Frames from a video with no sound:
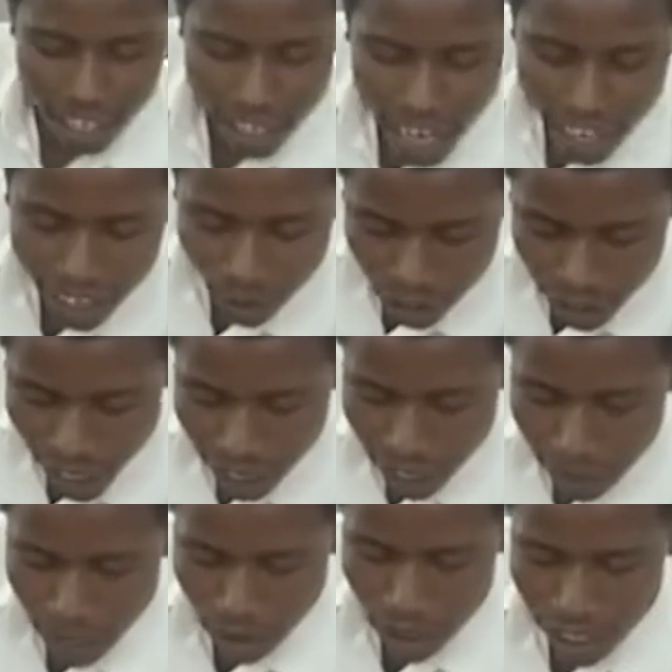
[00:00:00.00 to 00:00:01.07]
if only
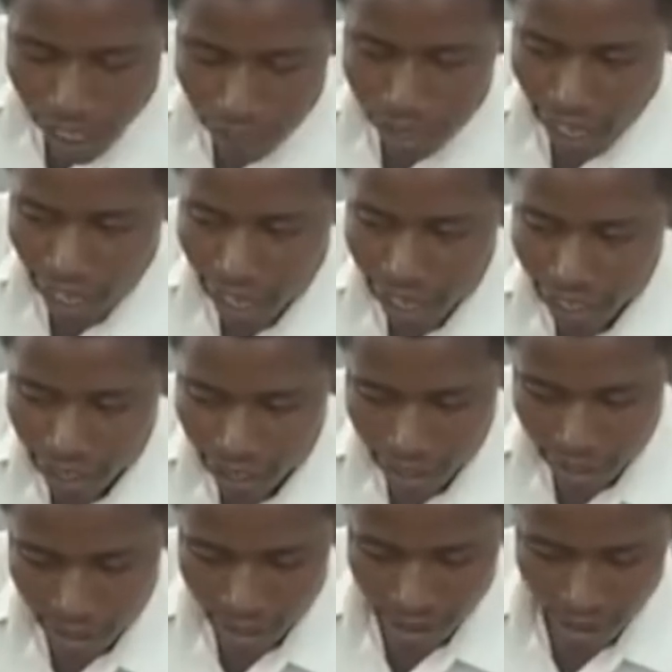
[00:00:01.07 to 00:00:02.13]
physical assets were
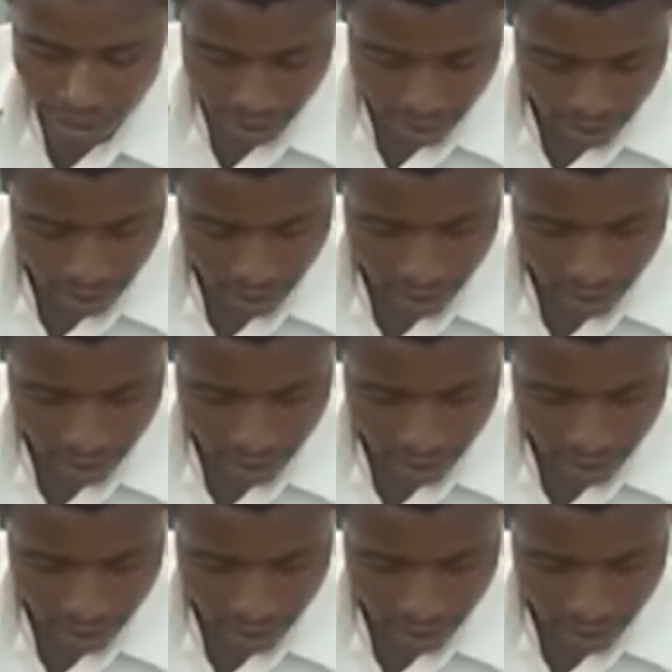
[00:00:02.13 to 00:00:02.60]
considered.